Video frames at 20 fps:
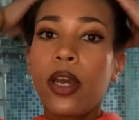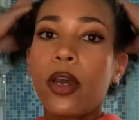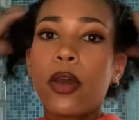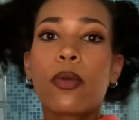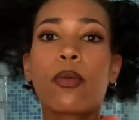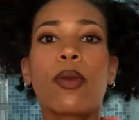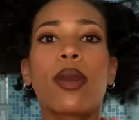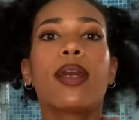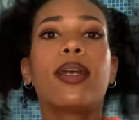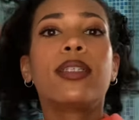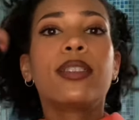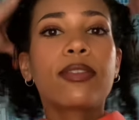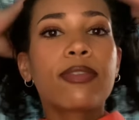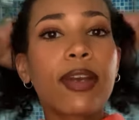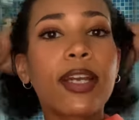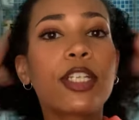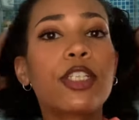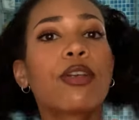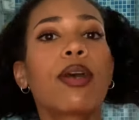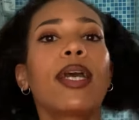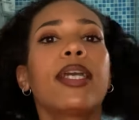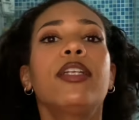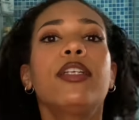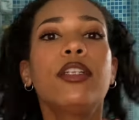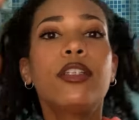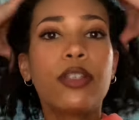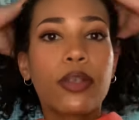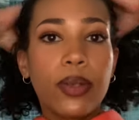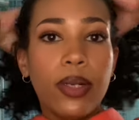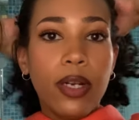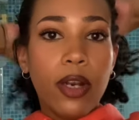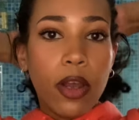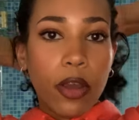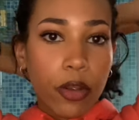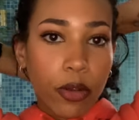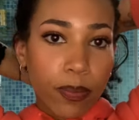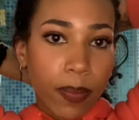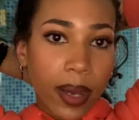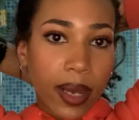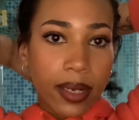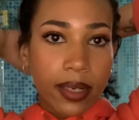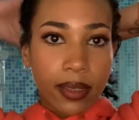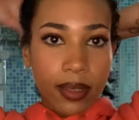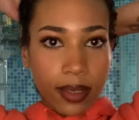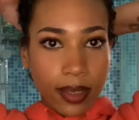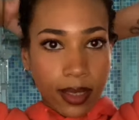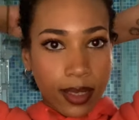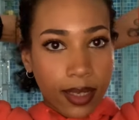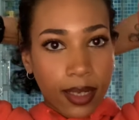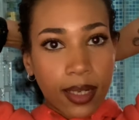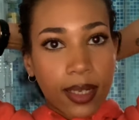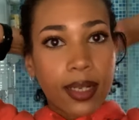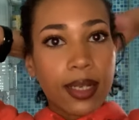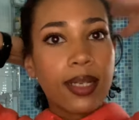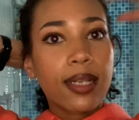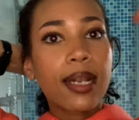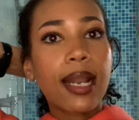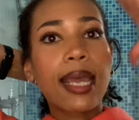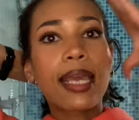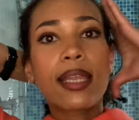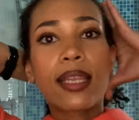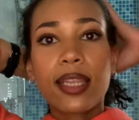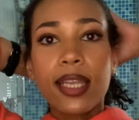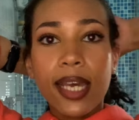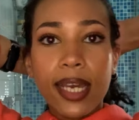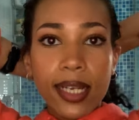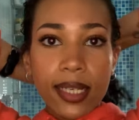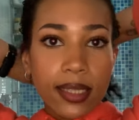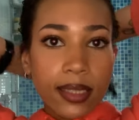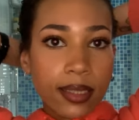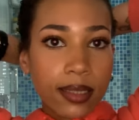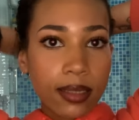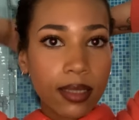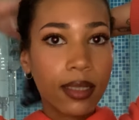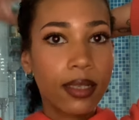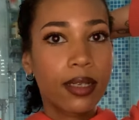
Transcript: Whereas if I try to do a low bun like this,